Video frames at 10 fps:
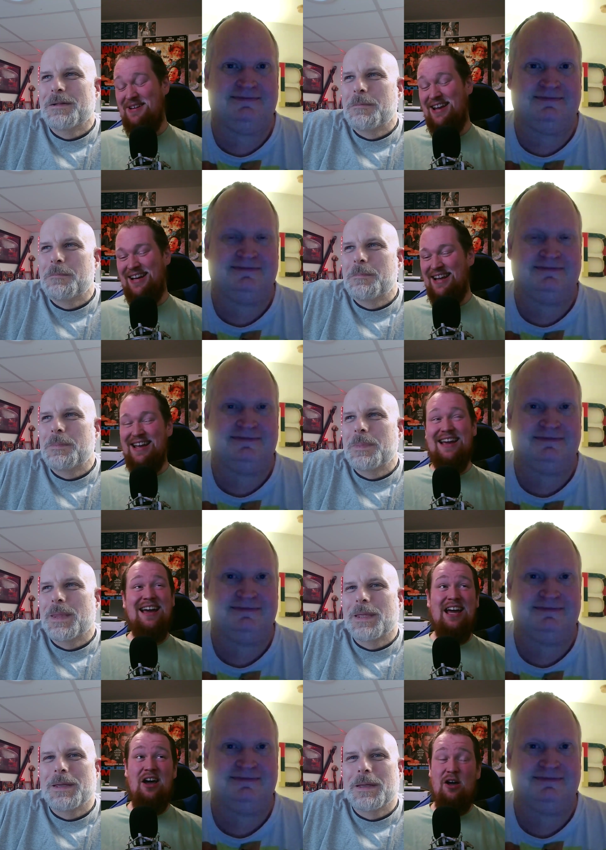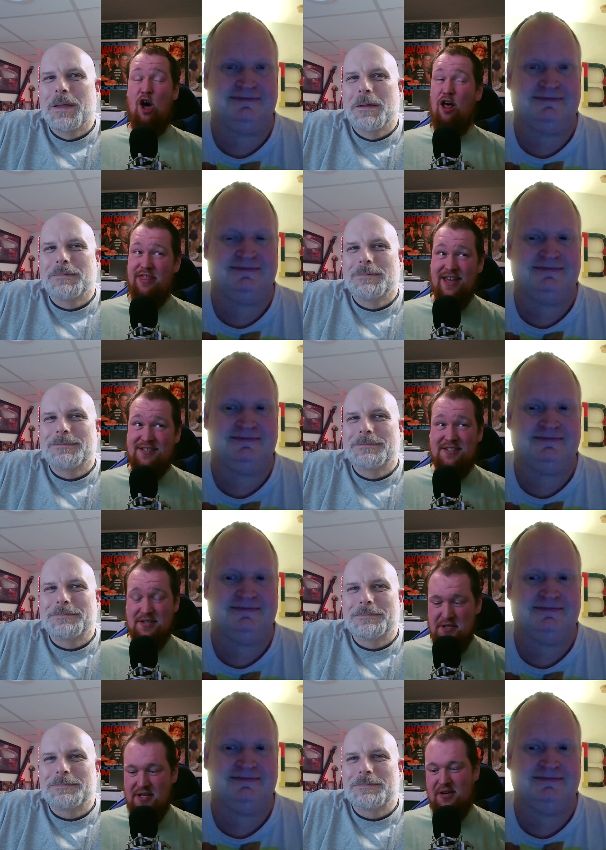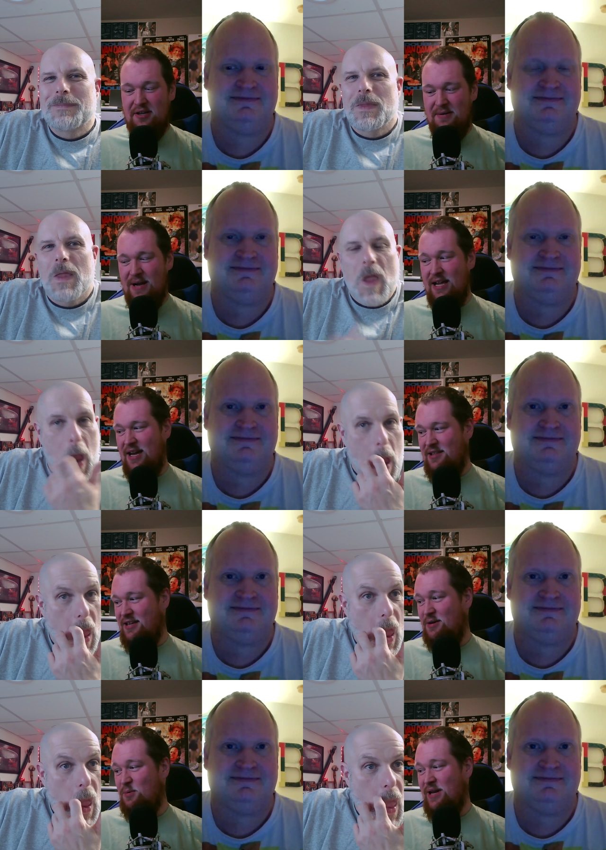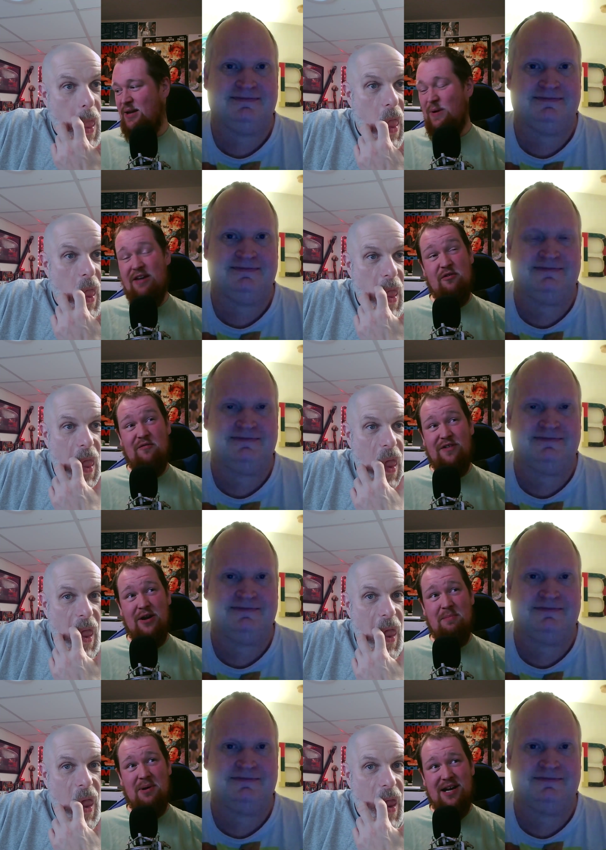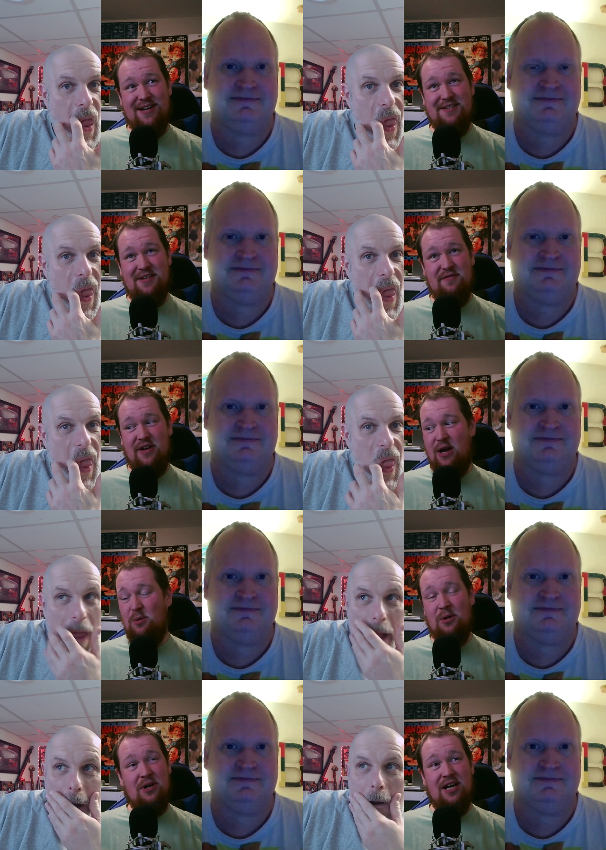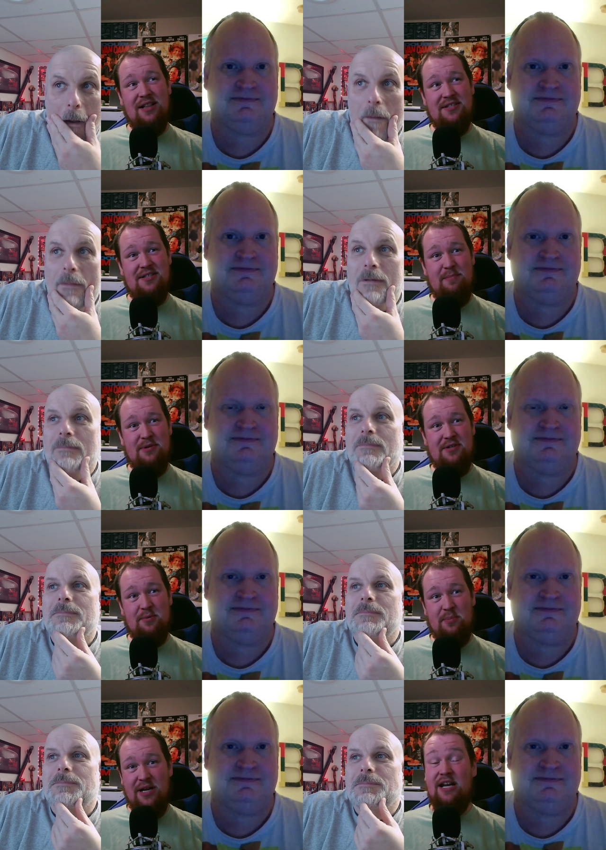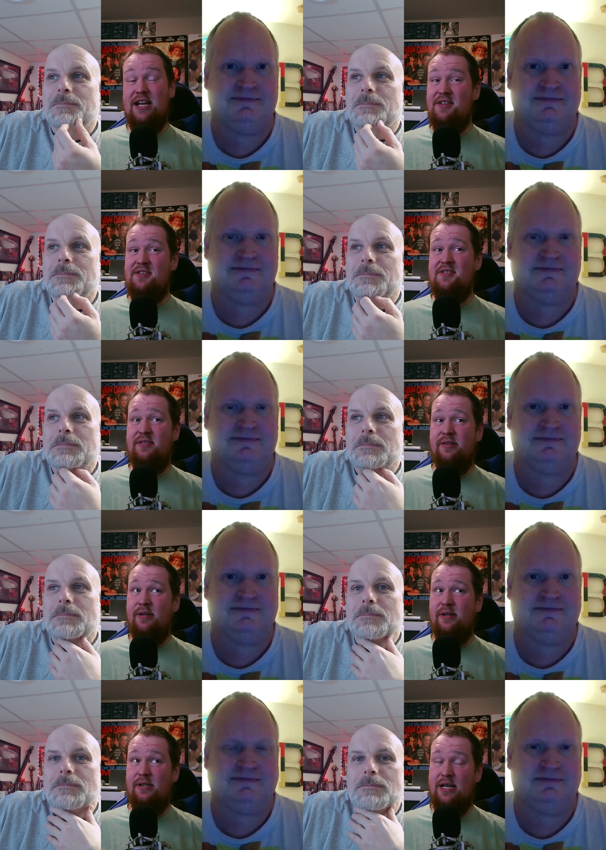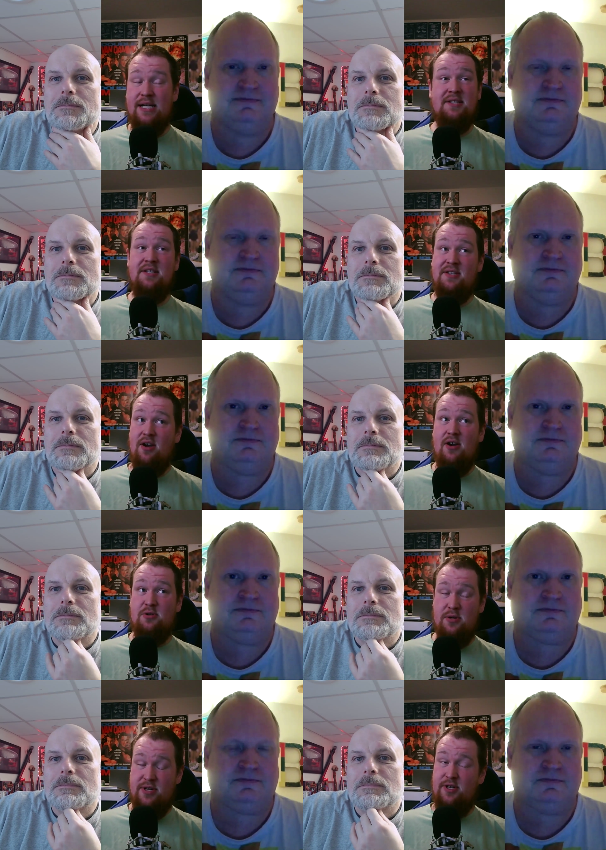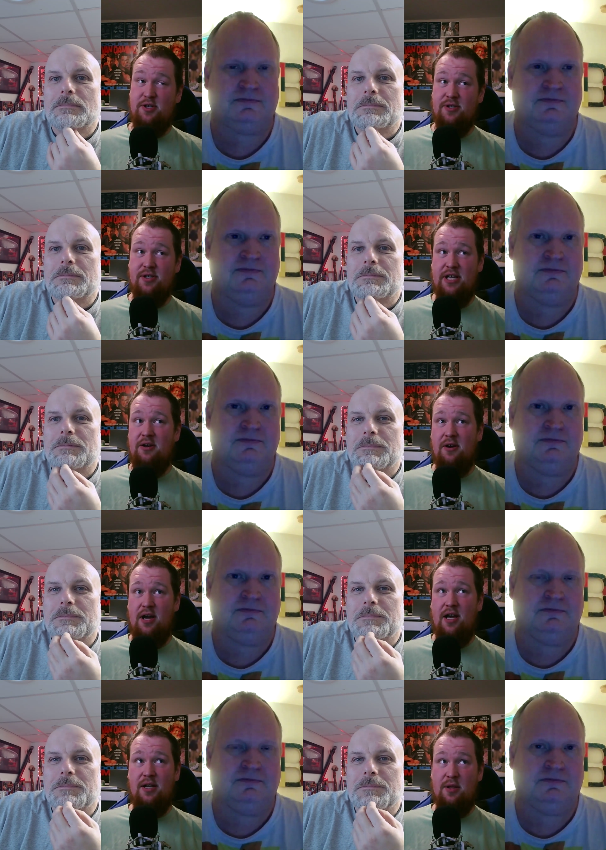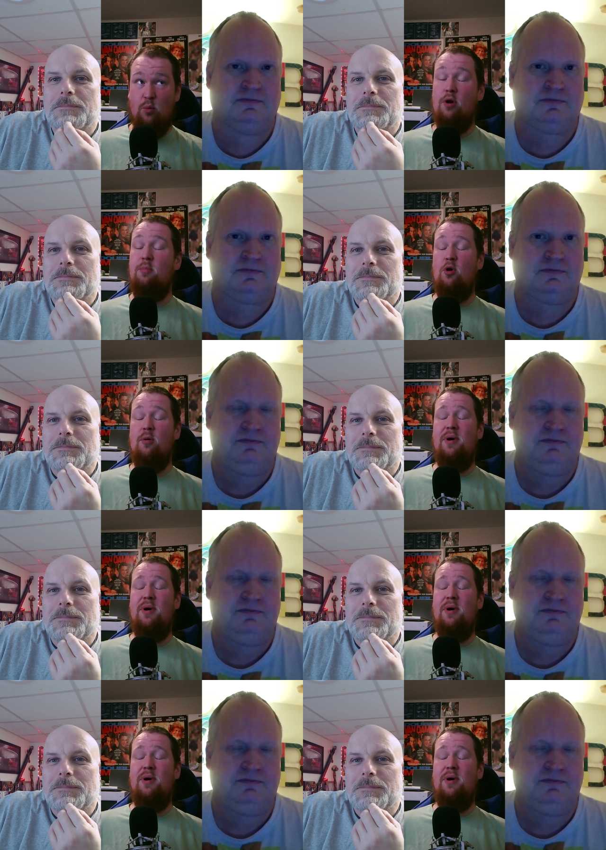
Speaker 1: I mean, all things considered, I, I think we we have a very positive outlook on this episode, but it is as is our tradition here on the Warp Core